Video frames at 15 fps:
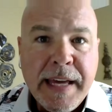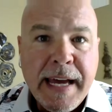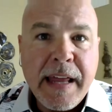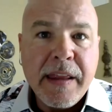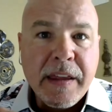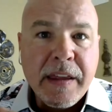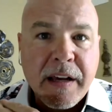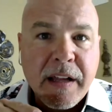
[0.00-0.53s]

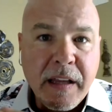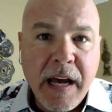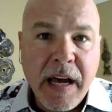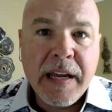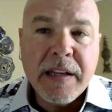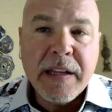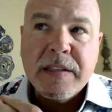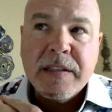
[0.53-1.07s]
that the
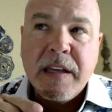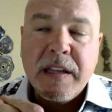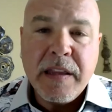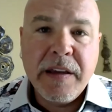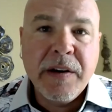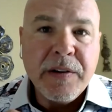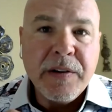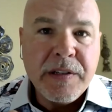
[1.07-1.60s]
clients
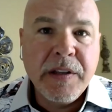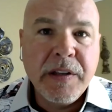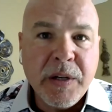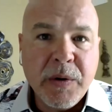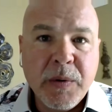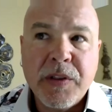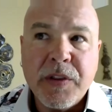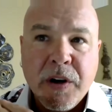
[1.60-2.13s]
that they're
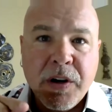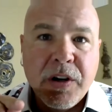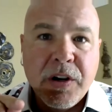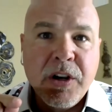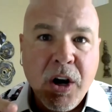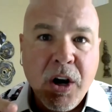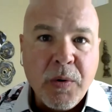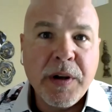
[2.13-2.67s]
dealing with are
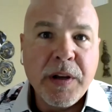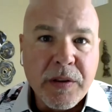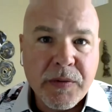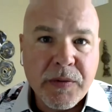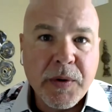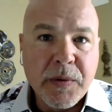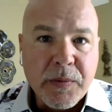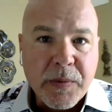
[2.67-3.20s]
going
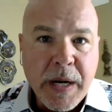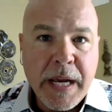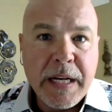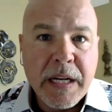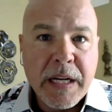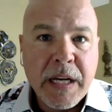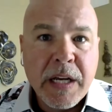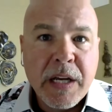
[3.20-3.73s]
through,
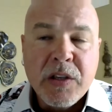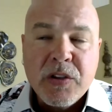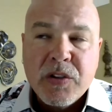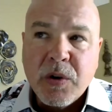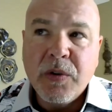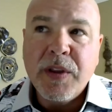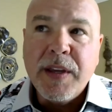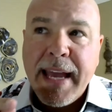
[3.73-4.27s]
right?
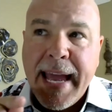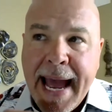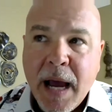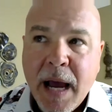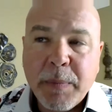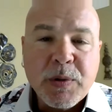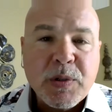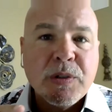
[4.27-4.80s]
So the
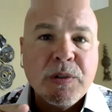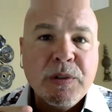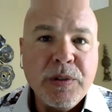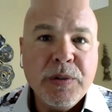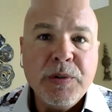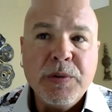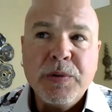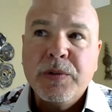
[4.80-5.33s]

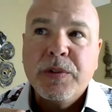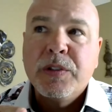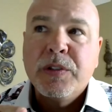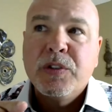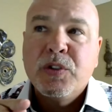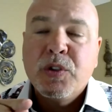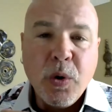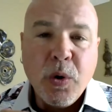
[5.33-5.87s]
absolute
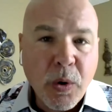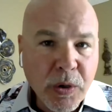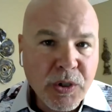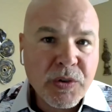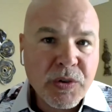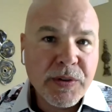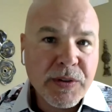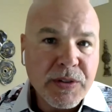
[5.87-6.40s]

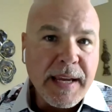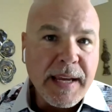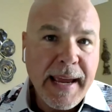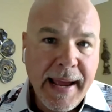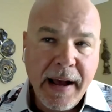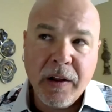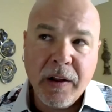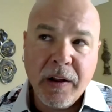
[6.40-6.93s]
torturous
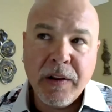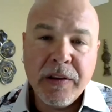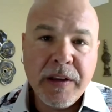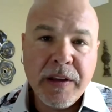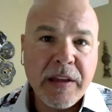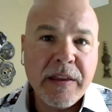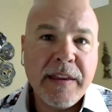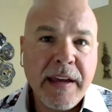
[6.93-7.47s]
hell
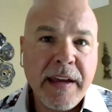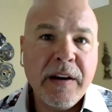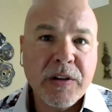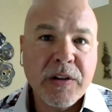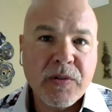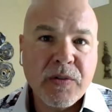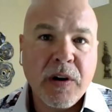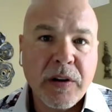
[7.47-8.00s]
that they
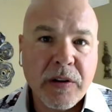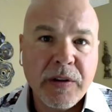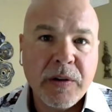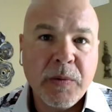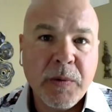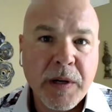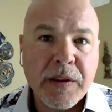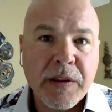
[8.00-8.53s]
are
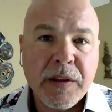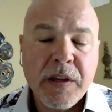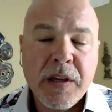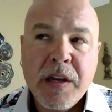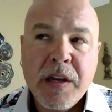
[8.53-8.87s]
struggling with.